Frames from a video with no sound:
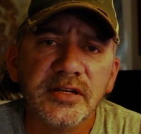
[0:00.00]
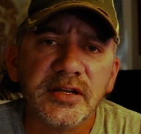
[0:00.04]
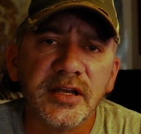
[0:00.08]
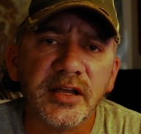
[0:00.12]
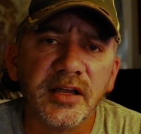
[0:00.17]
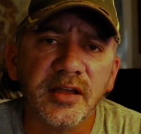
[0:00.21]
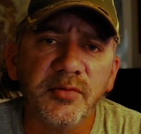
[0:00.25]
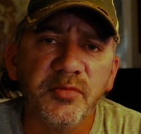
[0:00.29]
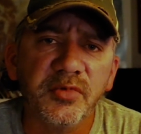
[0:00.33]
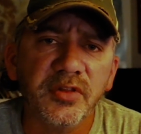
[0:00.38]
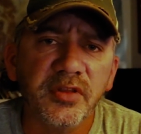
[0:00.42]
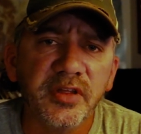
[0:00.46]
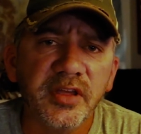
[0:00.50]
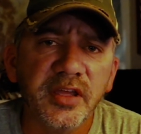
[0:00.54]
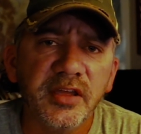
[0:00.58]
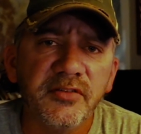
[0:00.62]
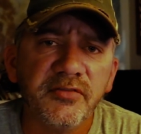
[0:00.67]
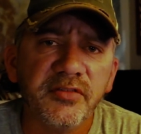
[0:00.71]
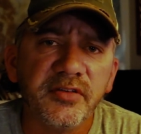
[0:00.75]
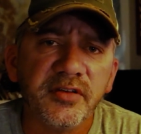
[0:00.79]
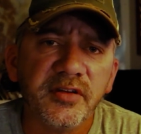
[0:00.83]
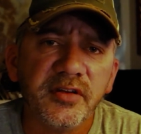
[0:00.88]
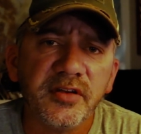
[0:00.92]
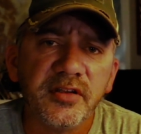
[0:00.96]
I
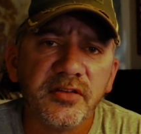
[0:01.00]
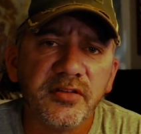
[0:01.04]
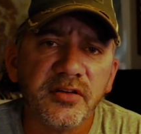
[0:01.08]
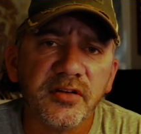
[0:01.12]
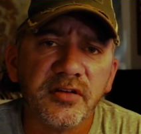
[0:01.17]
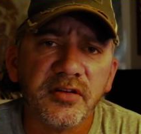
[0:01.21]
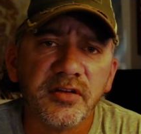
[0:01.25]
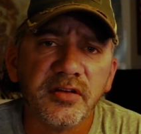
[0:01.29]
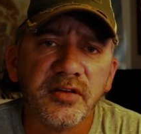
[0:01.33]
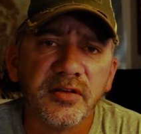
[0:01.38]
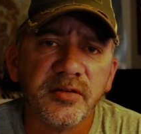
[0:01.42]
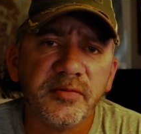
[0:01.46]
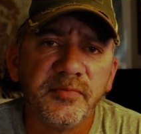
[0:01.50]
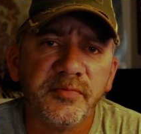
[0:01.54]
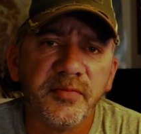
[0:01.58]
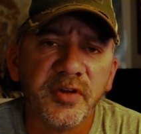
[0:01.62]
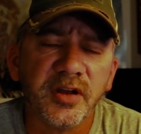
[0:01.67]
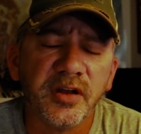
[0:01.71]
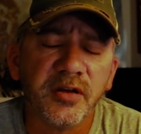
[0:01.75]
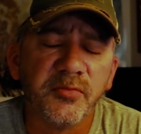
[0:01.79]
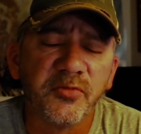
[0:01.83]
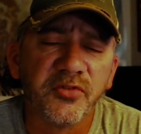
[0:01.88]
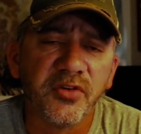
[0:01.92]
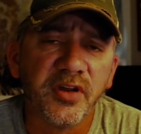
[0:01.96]
believe, to
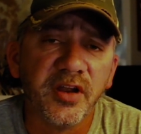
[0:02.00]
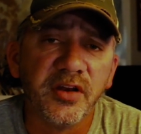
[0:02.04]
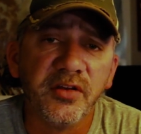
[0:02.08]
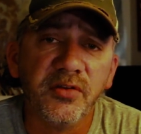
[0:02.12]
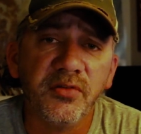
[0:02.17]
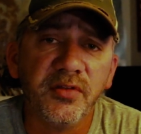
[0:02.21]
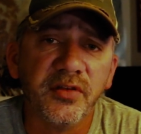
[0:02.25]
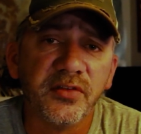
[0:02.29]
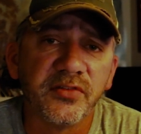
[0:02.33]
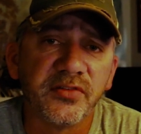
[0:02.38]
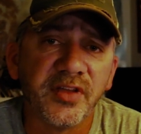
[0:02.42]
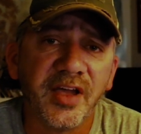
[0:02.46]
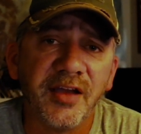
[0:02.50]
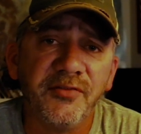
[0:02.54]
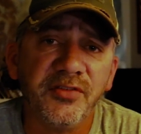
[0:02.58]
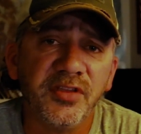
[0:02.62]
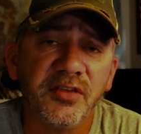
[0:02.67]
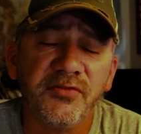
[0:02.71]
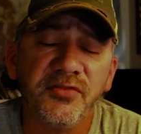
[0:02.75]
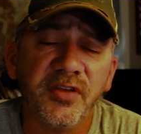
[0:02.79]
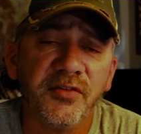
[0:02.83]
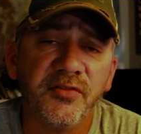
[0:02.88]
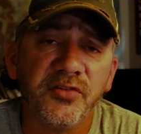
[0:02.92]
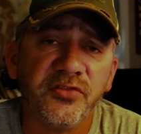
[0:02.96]
try to do this.
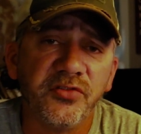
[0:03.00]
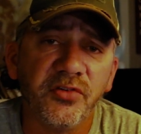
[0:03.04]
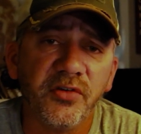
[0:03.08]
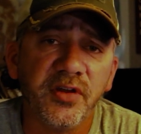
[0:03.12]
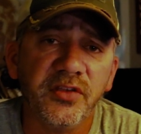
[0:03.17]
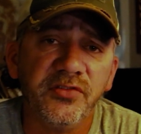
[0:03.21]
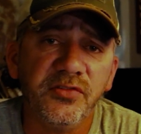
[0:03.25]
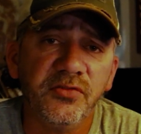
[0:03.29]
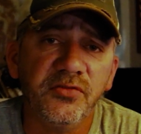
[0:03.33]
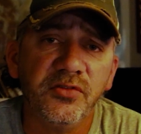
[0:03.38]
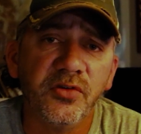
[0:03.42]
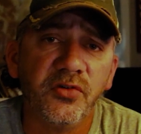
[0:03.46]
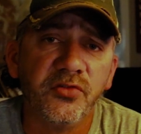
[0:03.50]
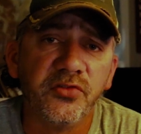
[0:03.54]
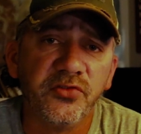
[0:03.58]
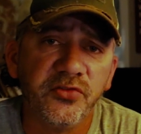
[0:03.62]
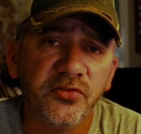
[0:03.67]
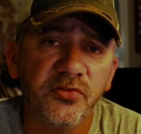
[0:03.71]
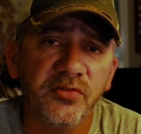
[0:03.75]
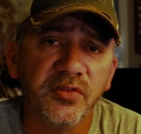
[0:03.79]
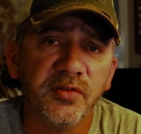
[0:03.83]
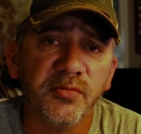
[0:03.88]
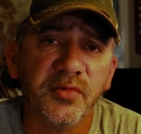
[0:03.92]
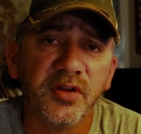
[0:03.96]
Obviously, if you have a choice, you don't
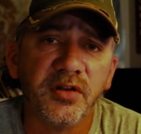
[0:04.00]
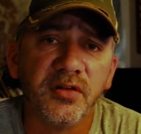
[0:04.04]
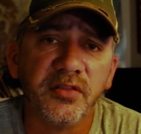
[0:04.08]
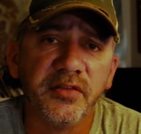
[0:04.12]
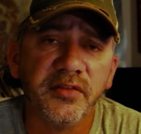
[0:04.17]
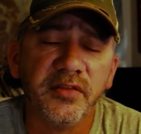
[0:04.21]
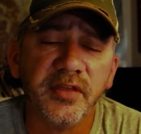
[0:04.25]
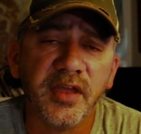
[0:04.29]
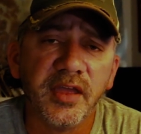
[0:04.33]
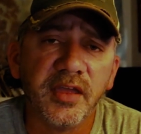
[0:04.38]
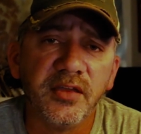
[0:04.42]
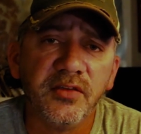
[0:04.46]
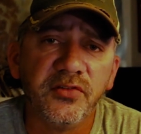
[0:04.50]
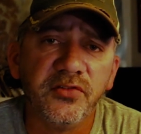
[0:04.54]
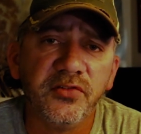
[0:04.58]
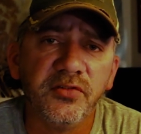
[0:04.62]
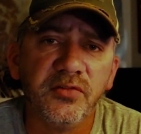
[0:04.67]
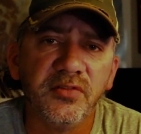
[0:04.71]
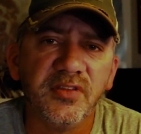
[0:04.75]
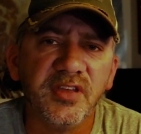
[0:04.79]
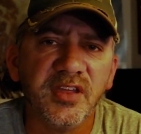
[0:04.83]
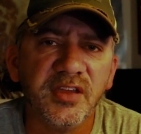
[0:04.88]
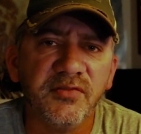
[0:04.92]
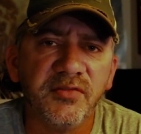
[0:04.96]
shoot in the middle of the day. You
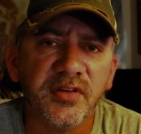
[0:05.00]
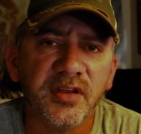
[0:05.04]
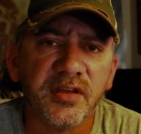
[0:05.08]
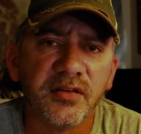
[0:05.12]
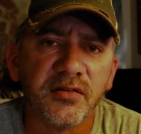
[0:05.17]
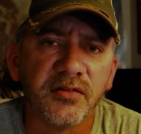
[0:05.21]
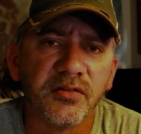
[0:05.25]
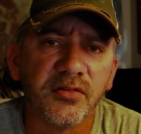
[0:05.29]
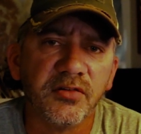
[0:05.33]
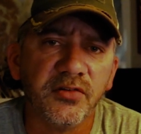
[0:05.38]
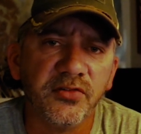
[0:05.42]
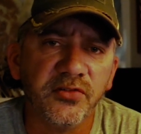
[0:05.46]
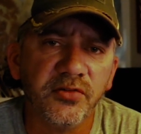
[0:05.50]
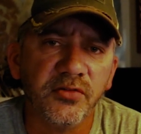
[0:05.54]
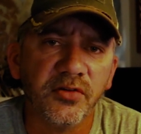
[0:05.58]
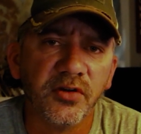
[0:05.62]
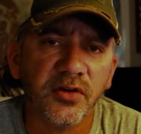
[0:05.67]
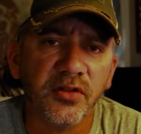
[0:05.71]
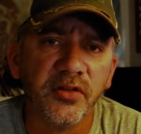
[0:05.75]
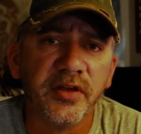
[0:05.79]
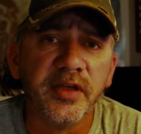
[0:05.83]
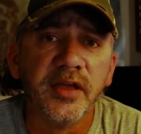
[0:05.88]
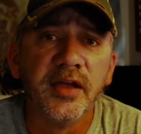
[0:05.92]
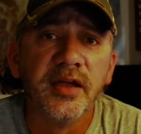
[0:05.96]
shoot in the evening or you shoot
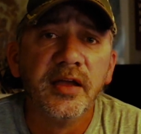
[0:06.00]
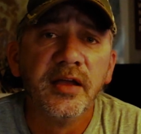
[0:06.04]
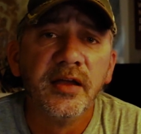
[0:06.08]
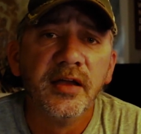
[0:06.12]
early.